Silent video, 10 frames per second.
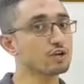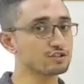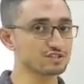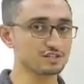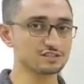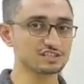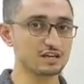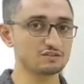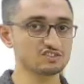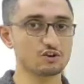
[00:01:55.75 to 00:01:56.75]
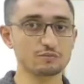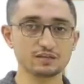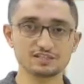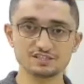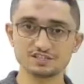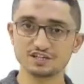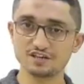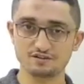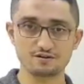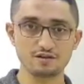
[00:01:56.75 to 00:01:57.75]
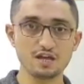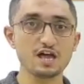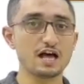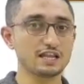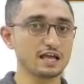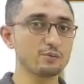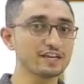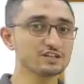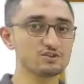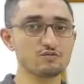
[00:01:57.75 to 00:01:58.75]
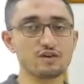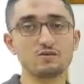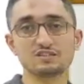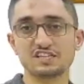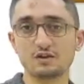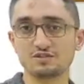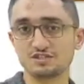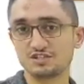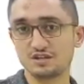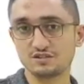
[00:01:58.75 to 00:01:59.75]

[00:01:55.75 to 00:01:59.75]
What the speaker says: consonant sounds are blended together, allowing no vowel sound to